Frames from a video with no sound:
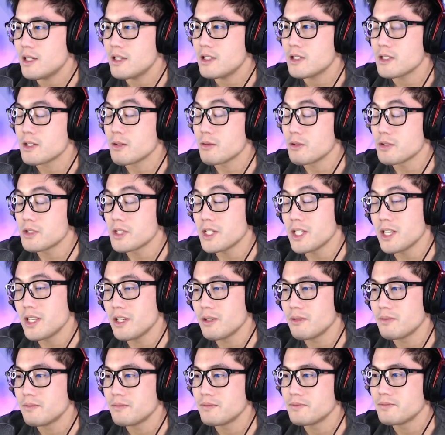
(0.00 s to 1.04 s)
So we'll see.
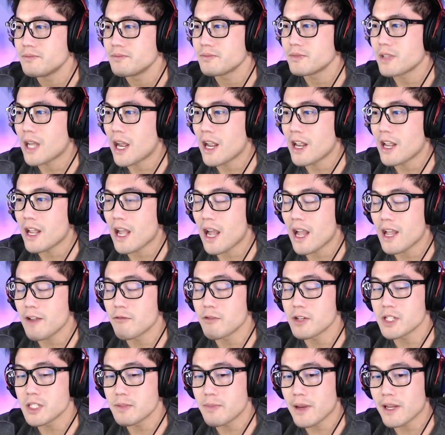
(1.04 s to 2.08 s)
I, I
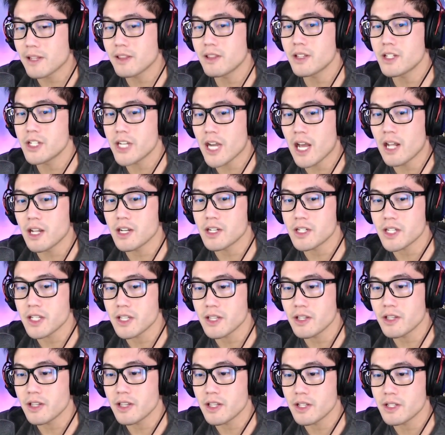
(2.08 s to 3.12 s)
respect the challenge
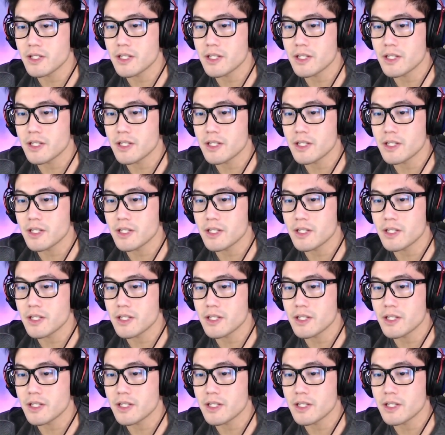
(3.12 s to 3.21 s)
and the